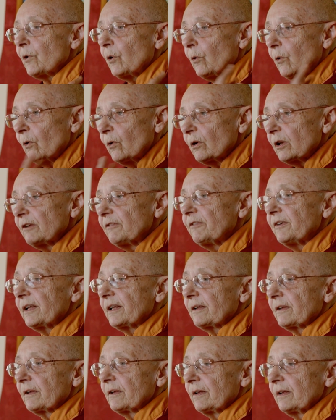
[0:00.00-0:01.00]
all of
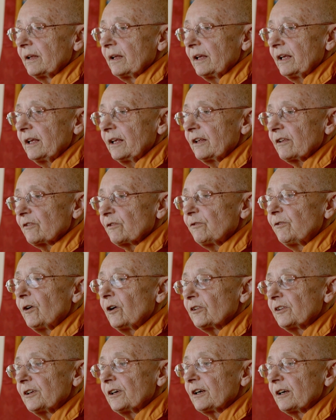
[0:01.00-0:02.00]
it is
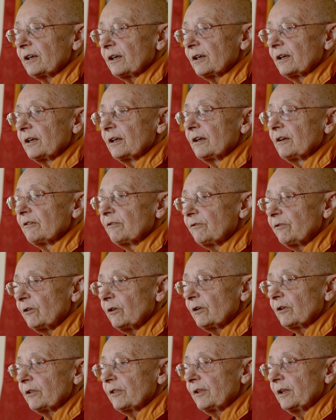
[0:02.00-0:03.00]
fodder
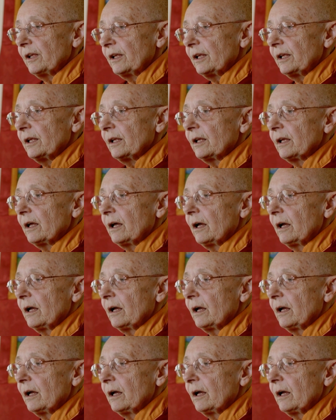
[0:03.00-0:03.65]
for the